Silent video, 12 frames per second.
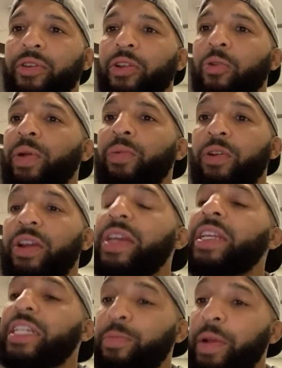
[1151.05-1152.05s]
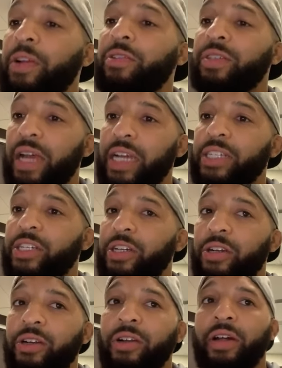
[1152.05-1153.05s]
You know, we were inexperienced last
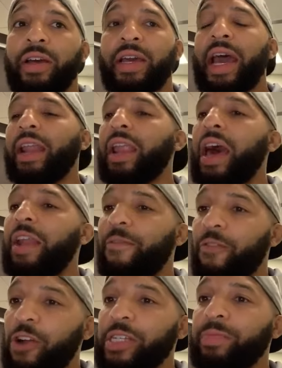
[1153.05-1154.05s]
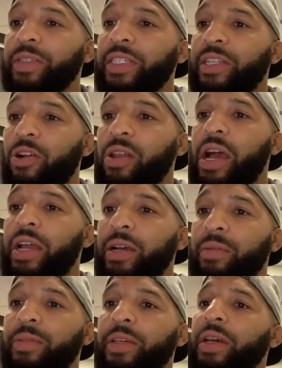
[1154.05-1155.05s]
year, had a lot of freshmen in our
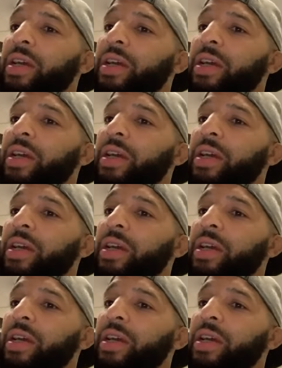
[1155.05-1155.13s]
lineup.